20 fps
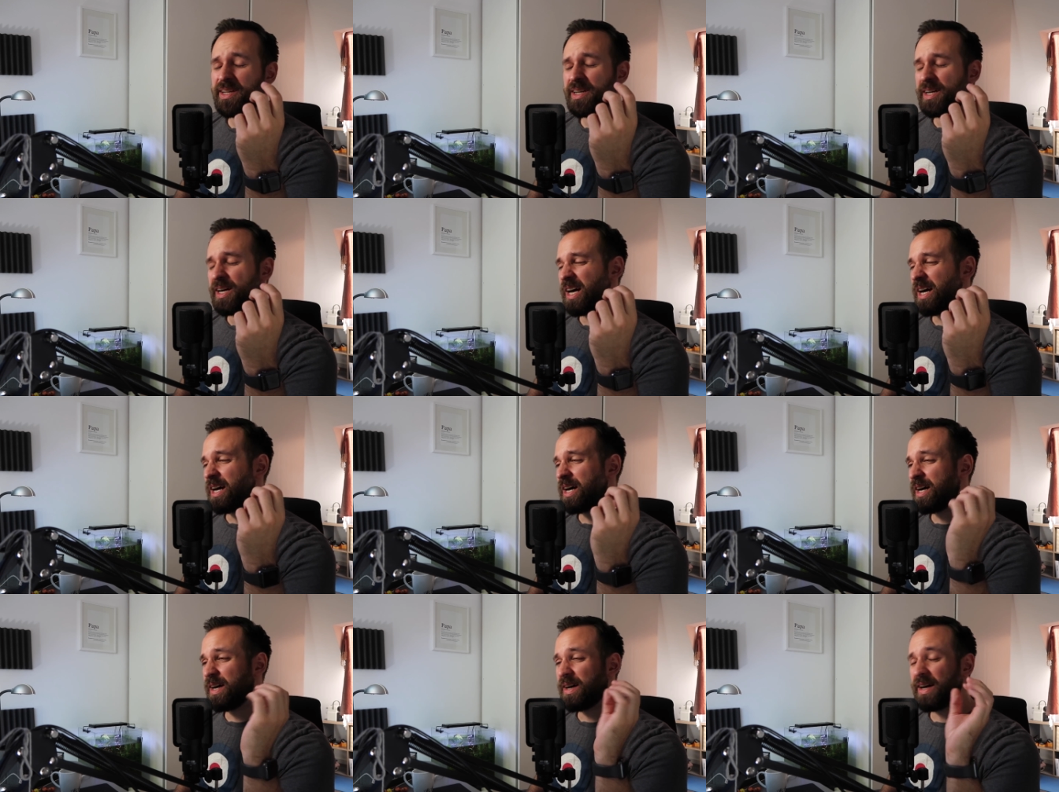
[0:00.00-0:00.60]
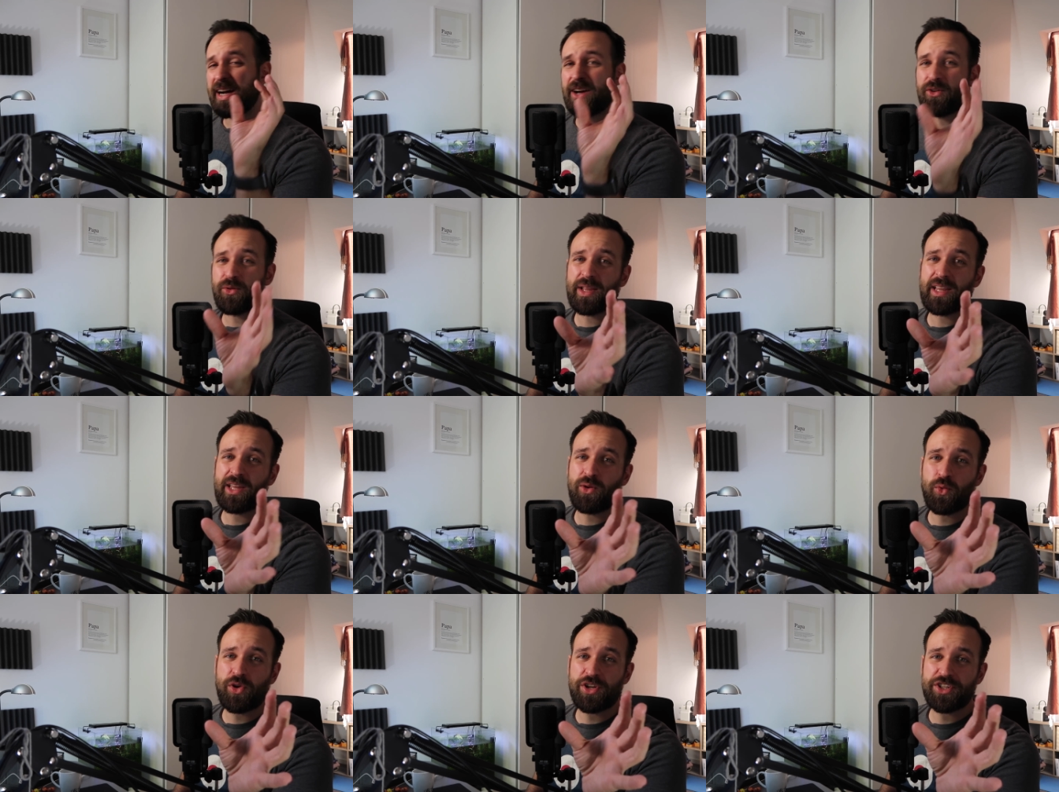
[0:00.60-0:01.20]
Uh, I really
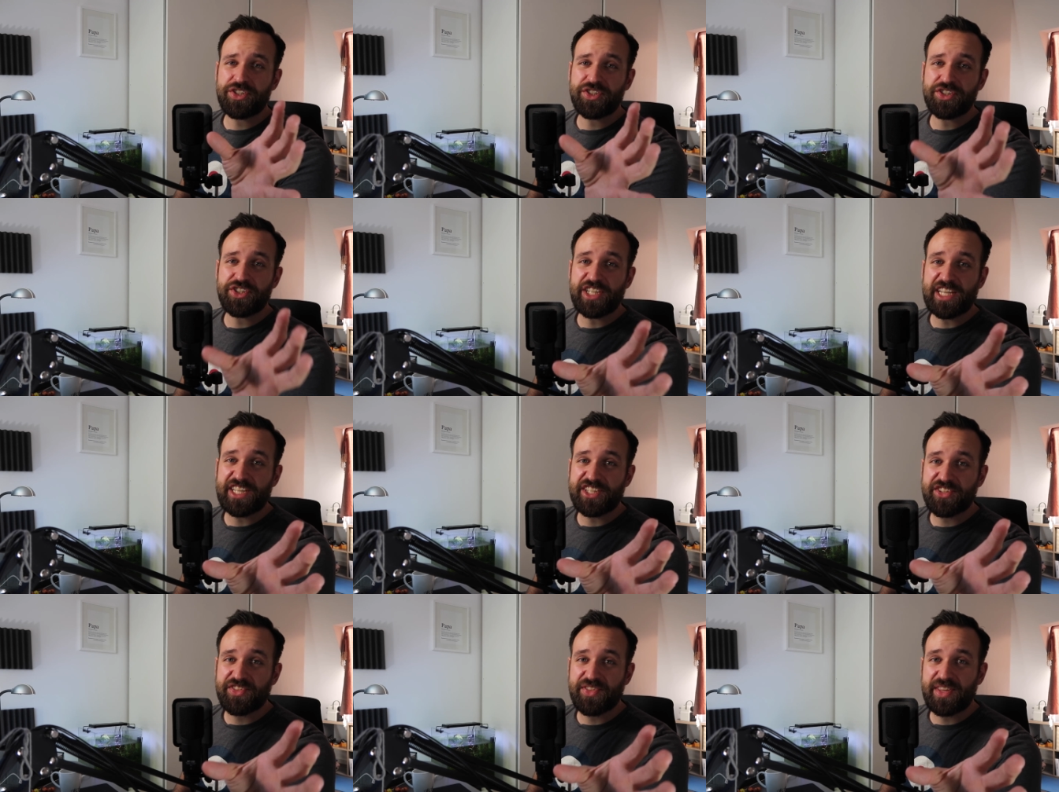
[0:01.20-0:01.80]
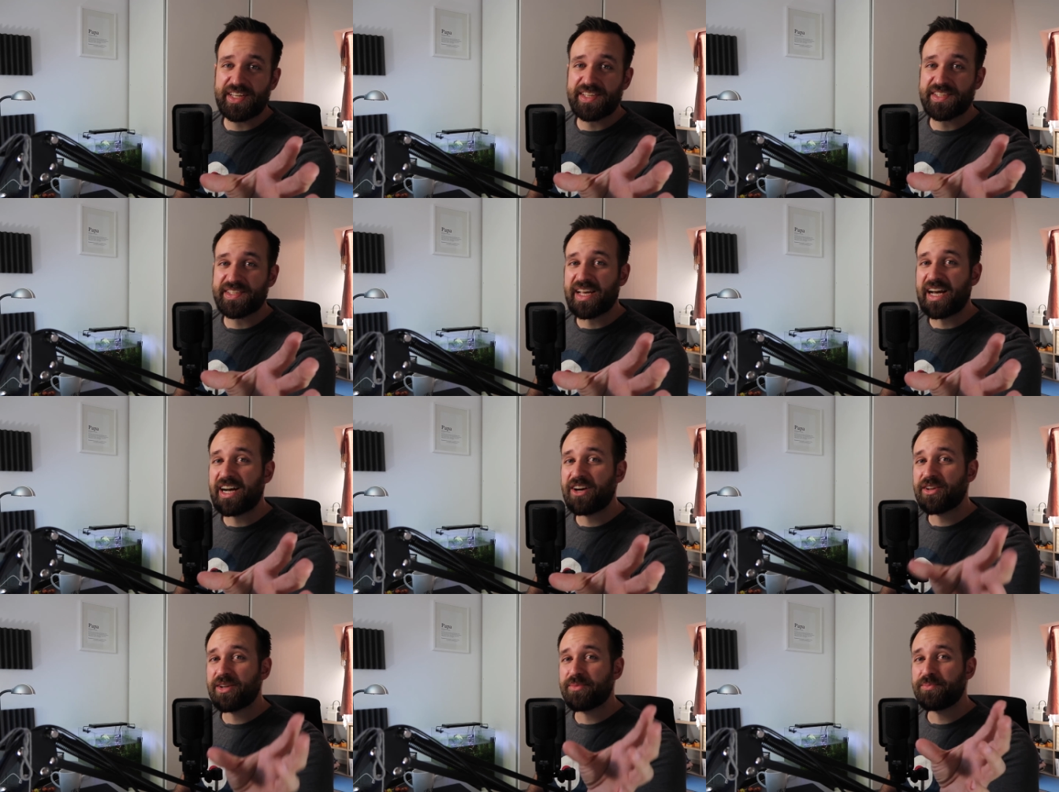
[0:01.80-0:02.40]
want to test things
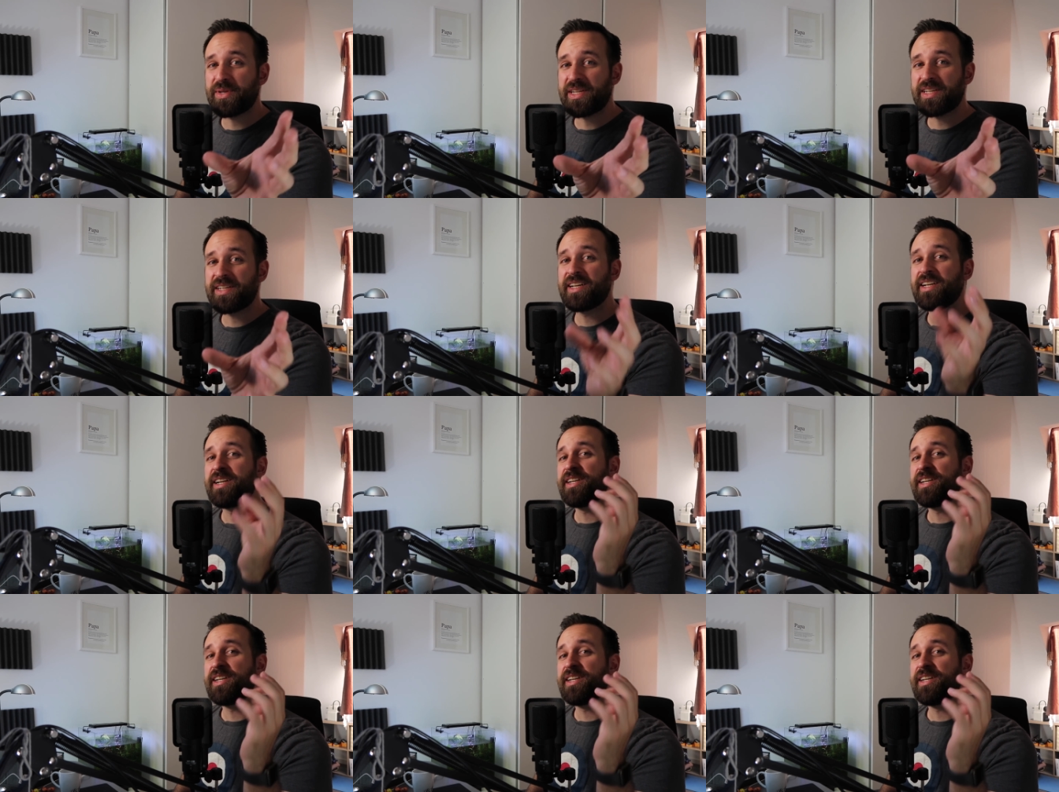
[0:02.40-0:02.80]
out a bit,